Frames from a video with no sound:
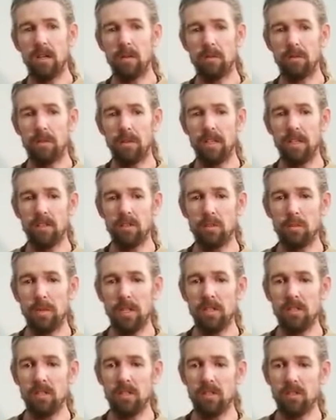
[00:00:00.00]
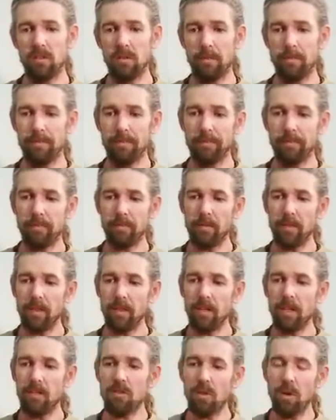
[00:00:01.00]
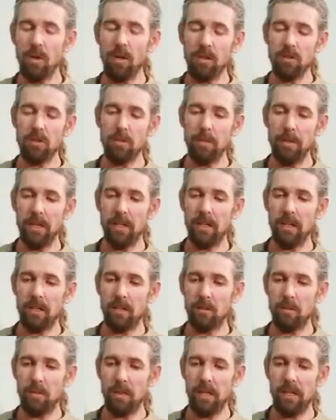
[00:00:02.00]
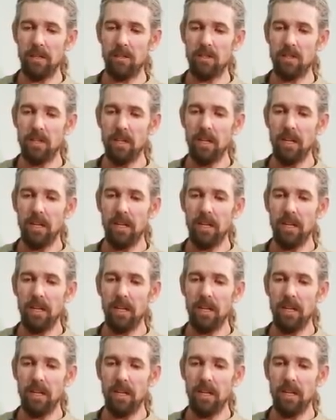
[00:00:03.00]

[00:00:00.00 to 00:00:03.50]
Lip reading: for these species. So also being on a ridge,